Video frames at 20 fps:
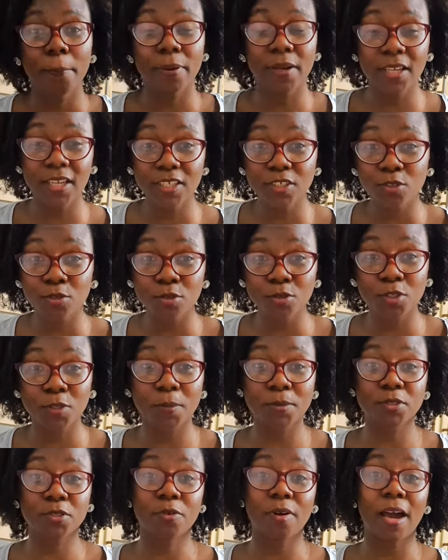Please do
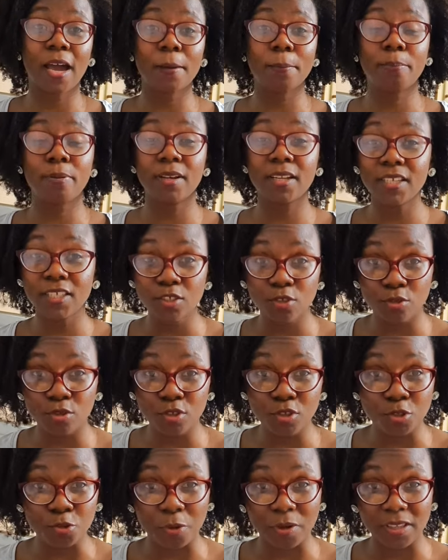subscribe. Please
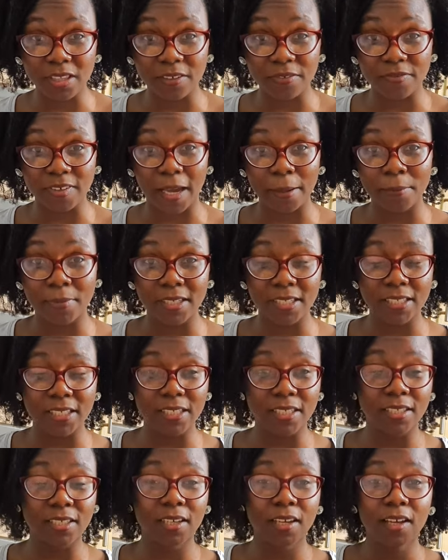do join the
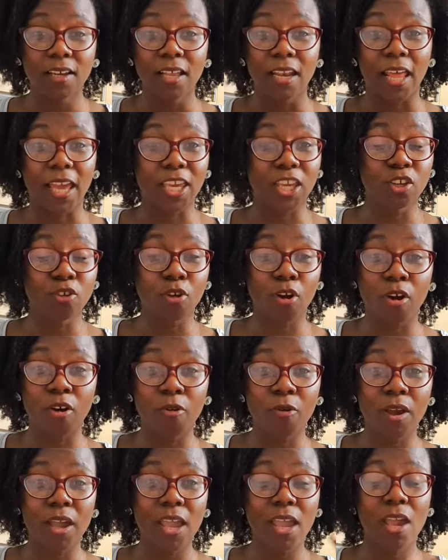family. Like, you
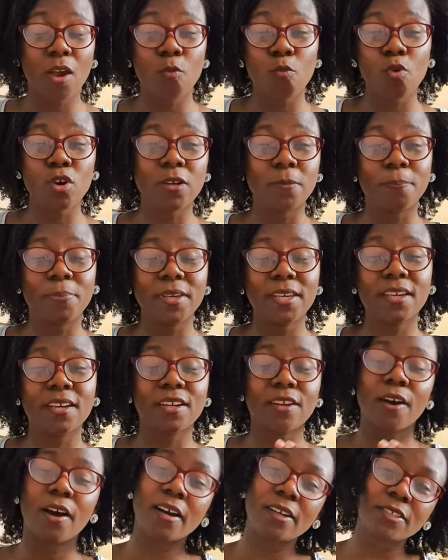know, it would be
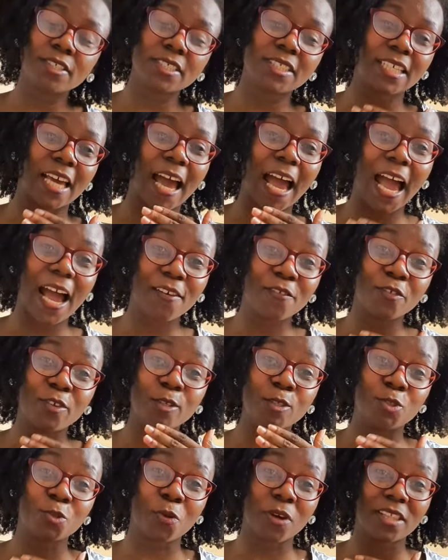an honor to have
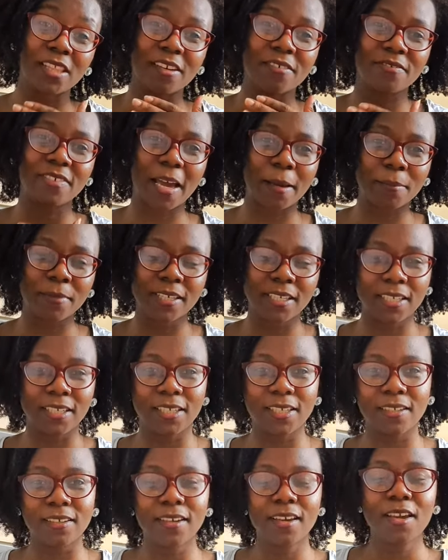you join the
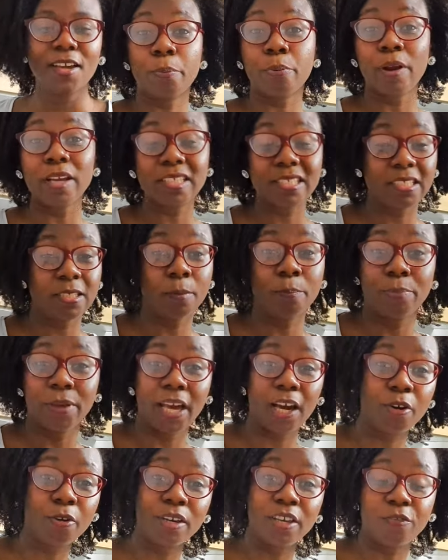family. Press the
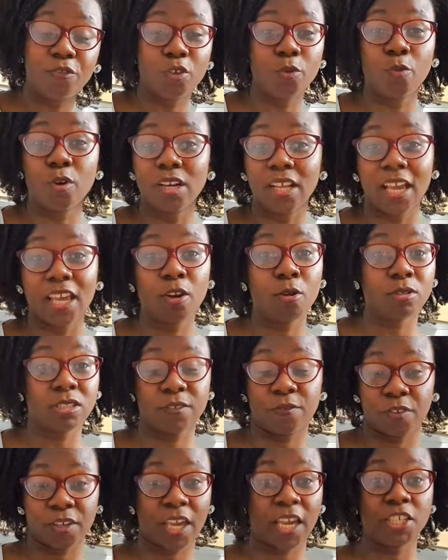bell if you want to get
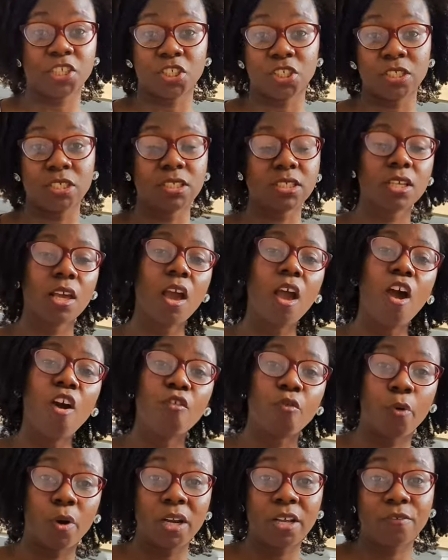notifications
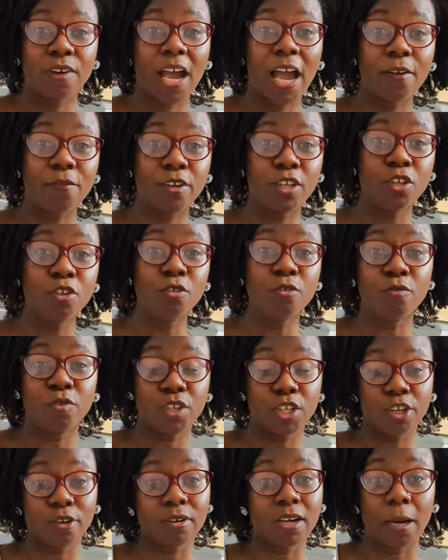whenever I have a new
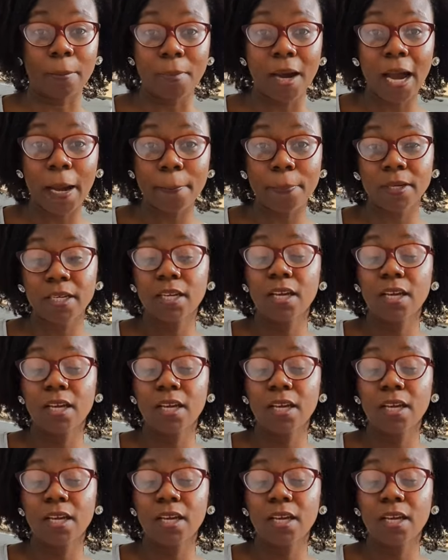video come up.